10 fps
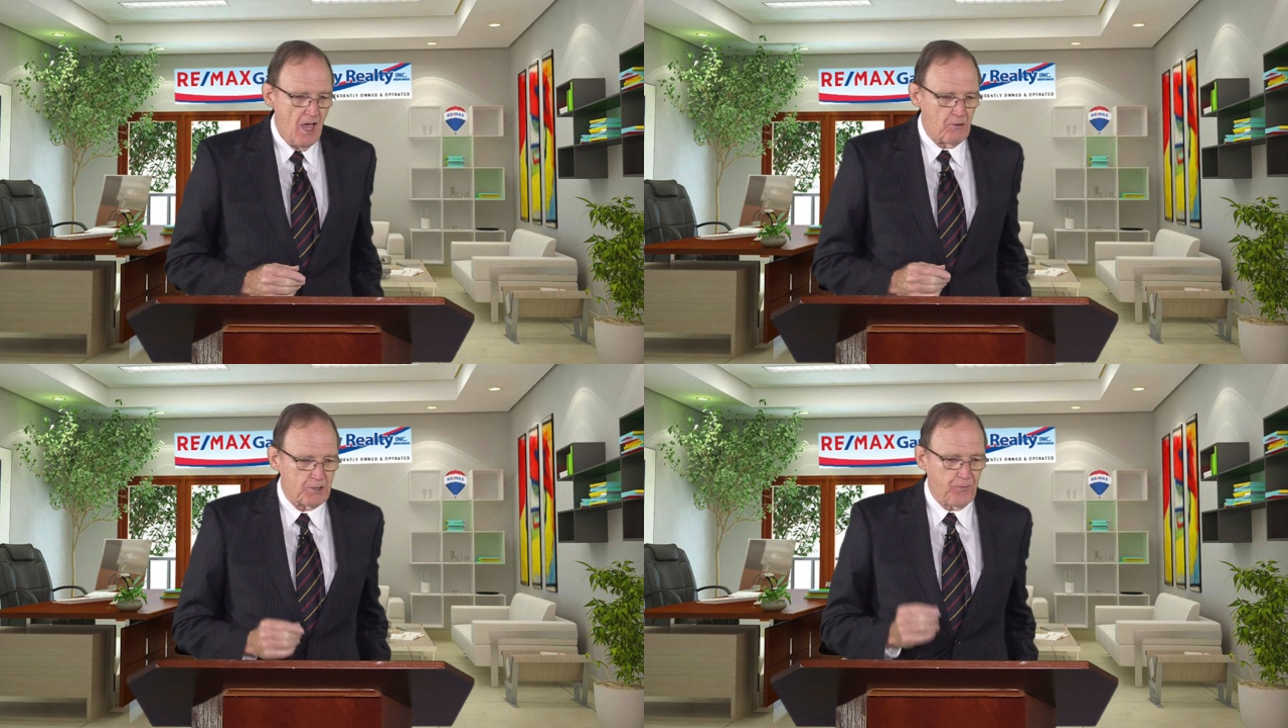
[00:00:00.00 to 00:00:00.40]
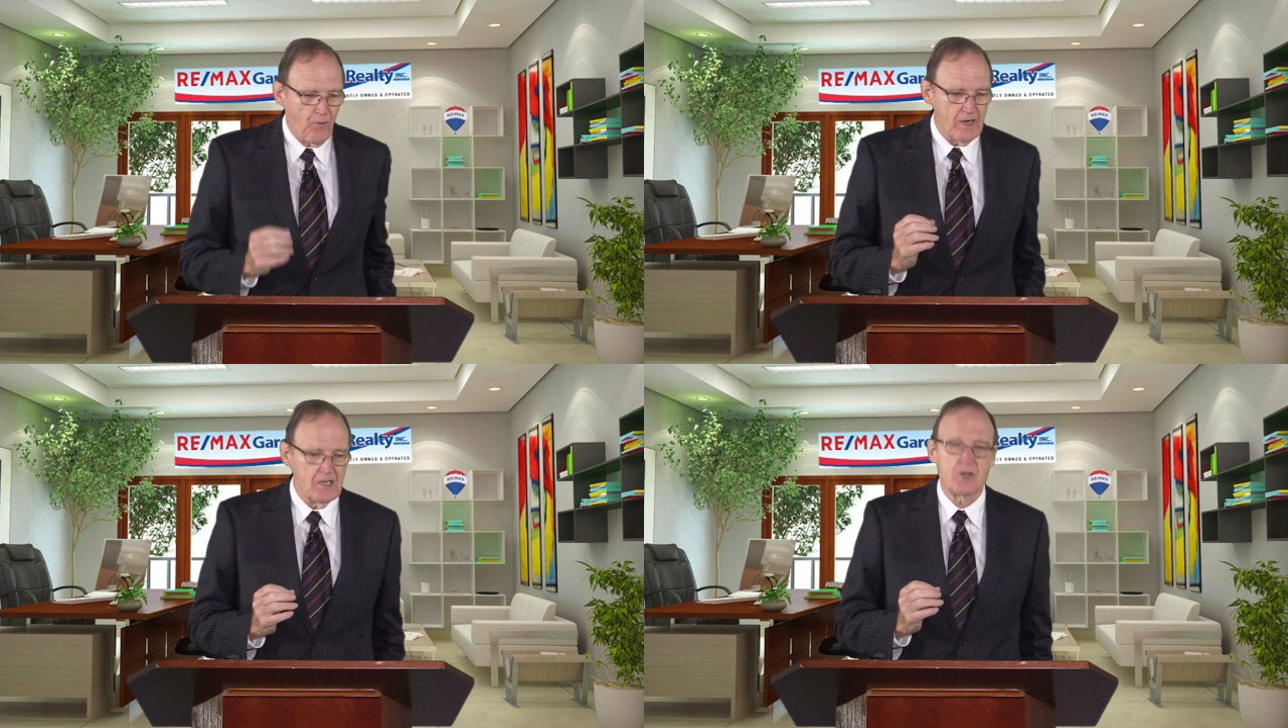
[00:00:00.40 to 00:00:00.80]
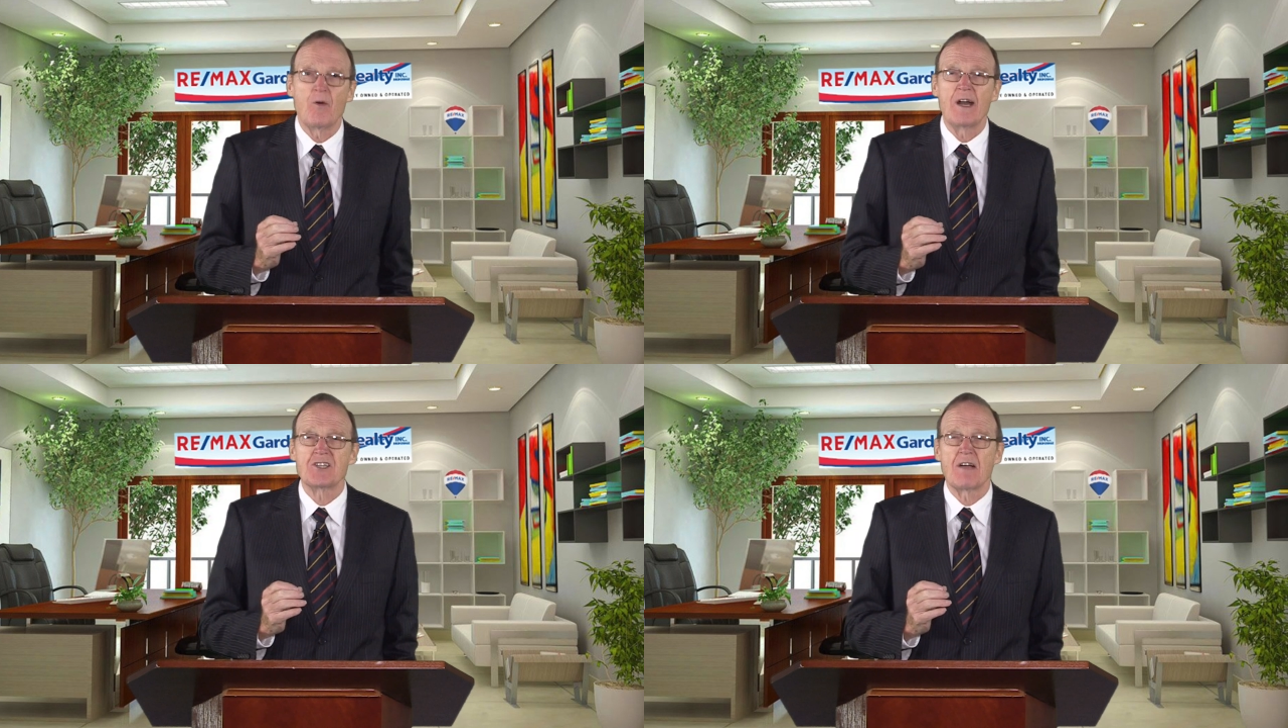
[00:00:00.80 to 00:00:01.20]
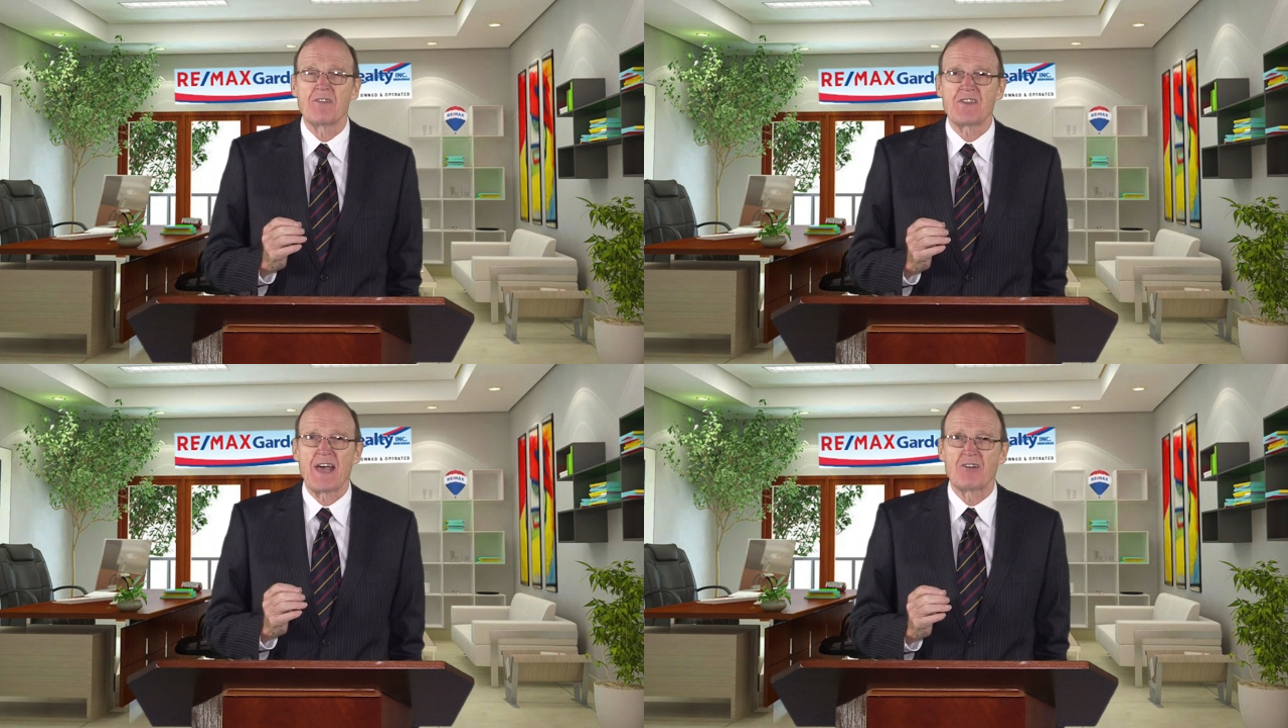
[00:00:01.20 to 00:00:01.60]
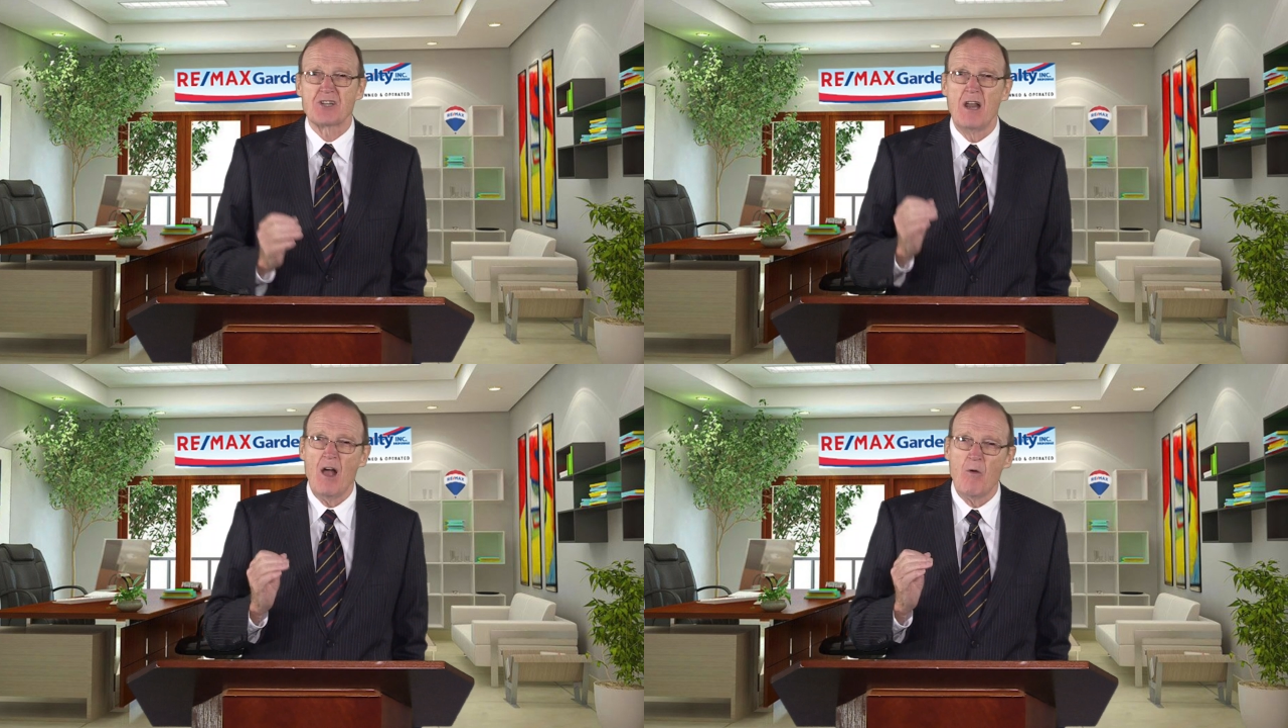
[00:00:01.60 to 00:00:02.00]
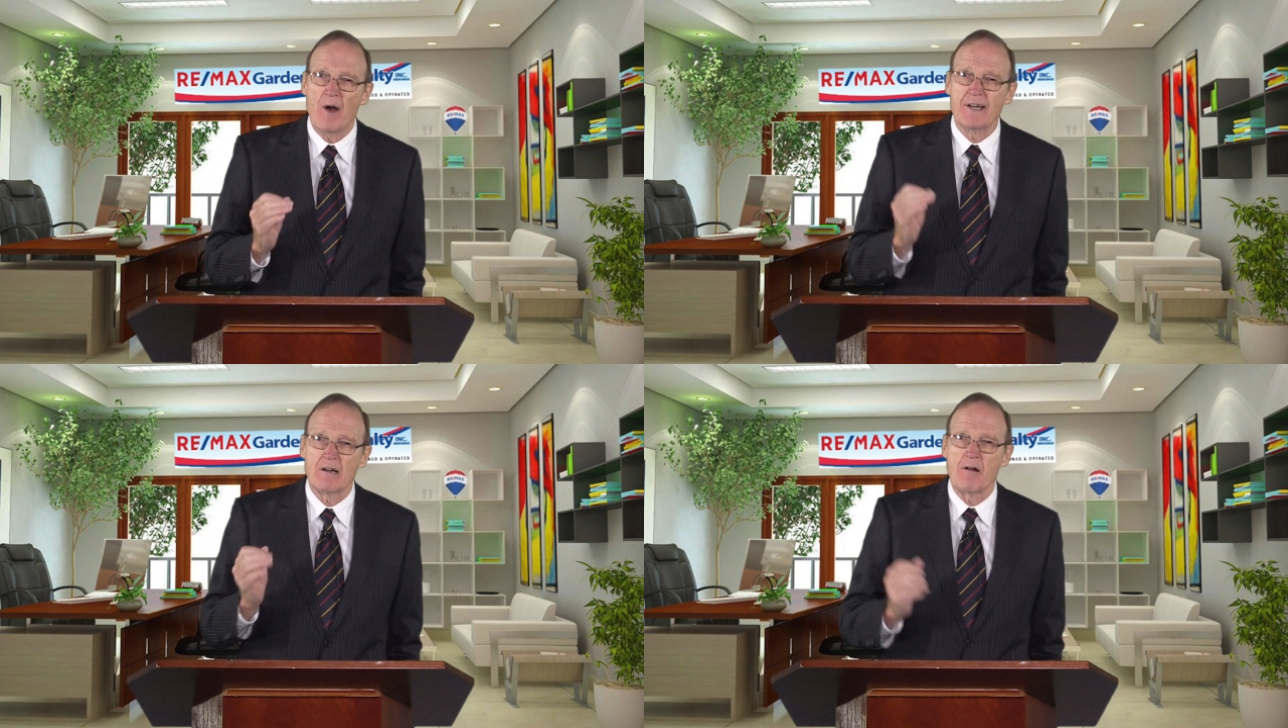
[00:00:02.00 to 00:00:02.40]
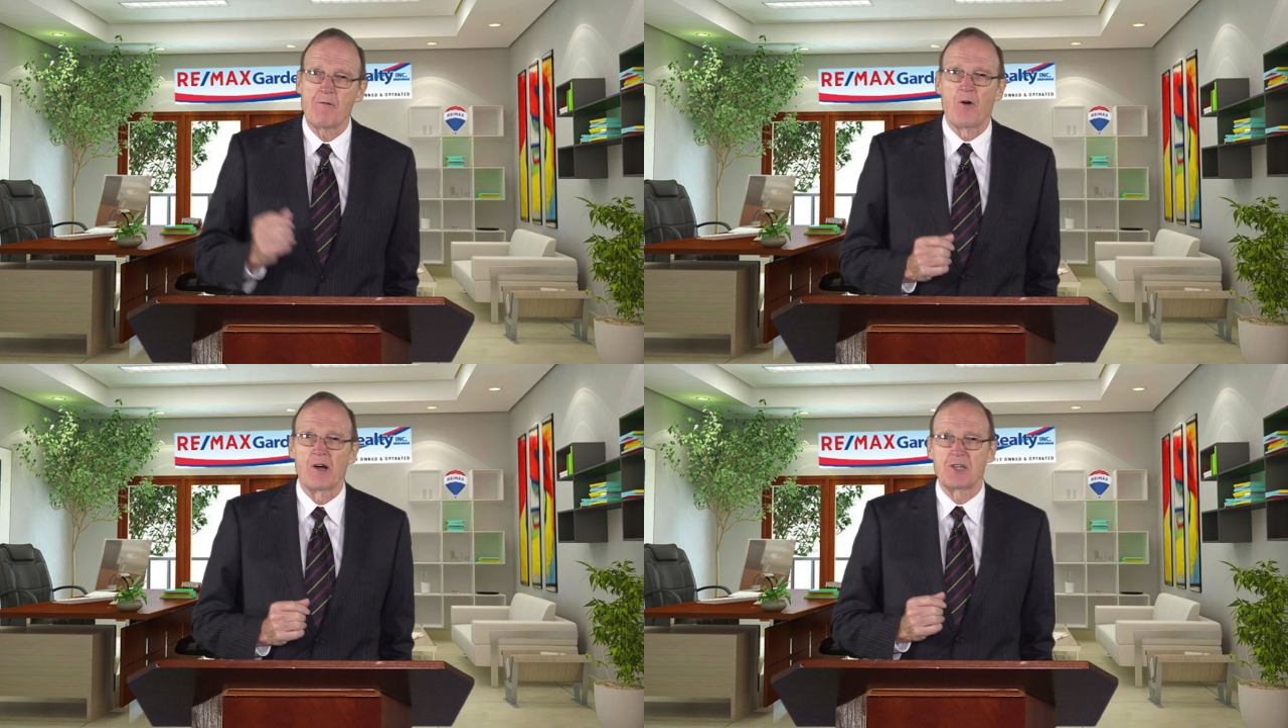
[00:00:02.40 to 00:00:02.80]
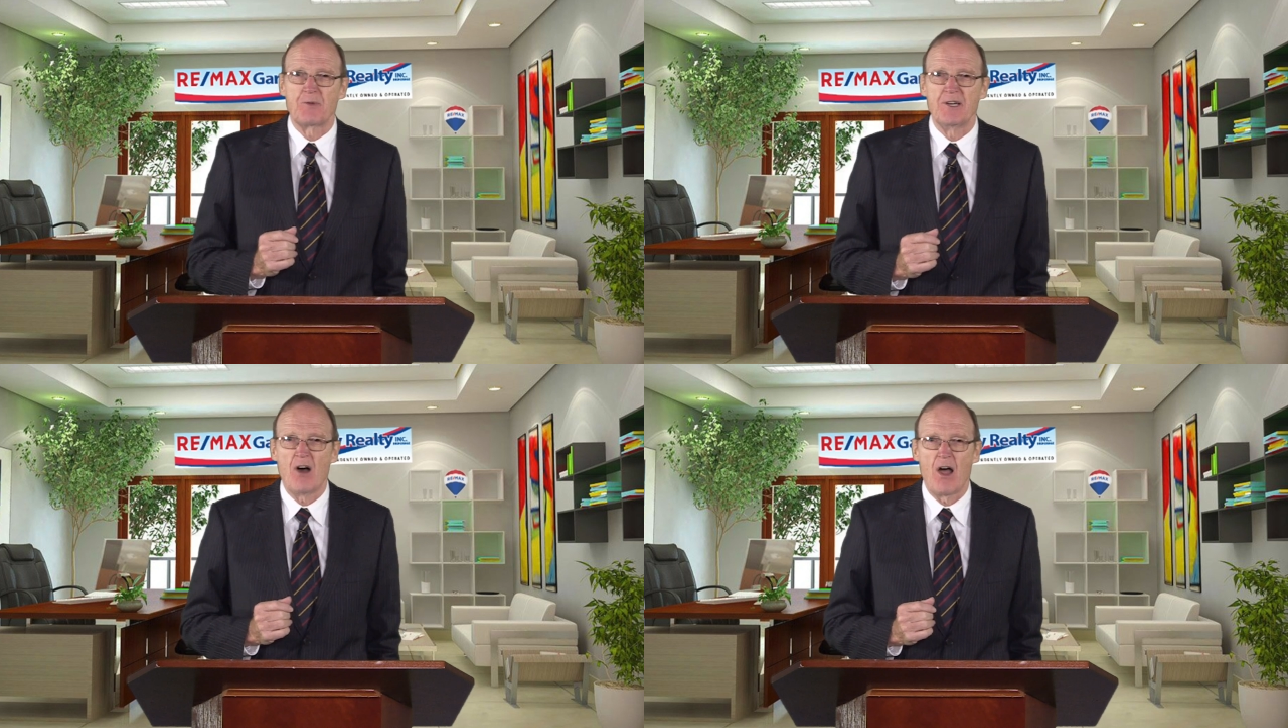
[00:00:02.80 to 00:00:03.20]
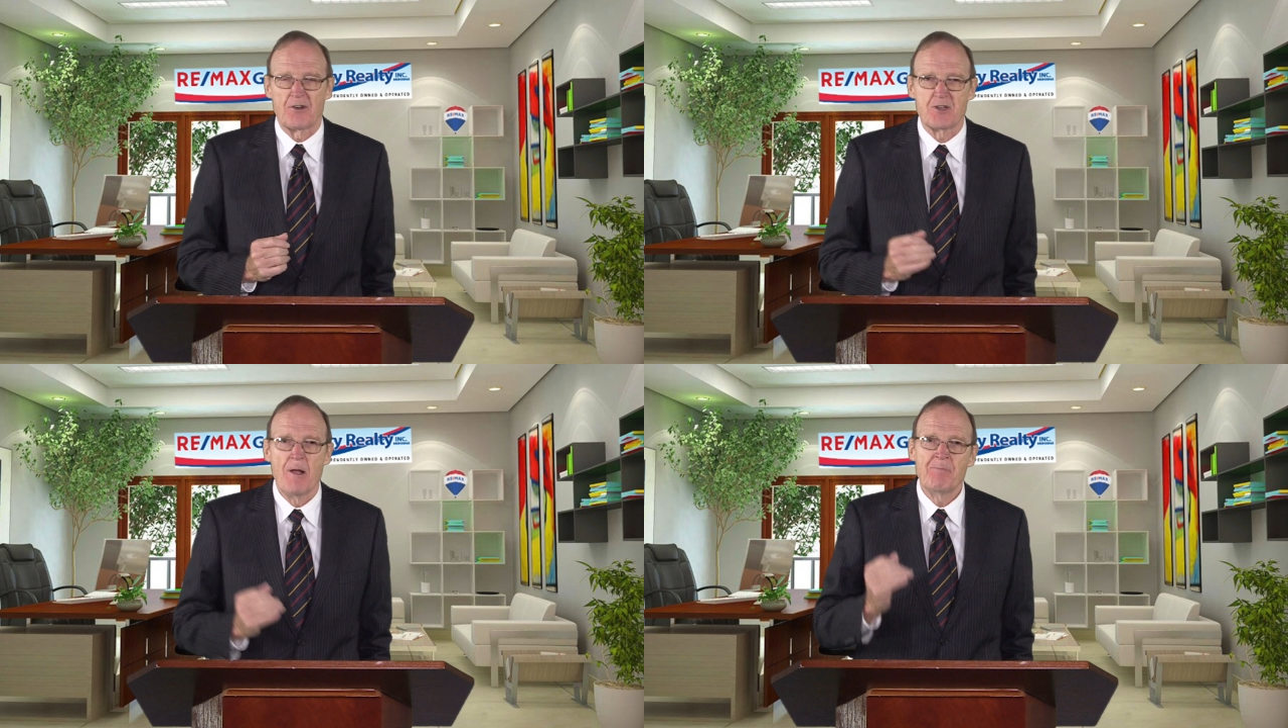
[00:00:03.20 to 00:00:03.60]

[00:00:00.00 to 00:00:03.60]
was $427,143.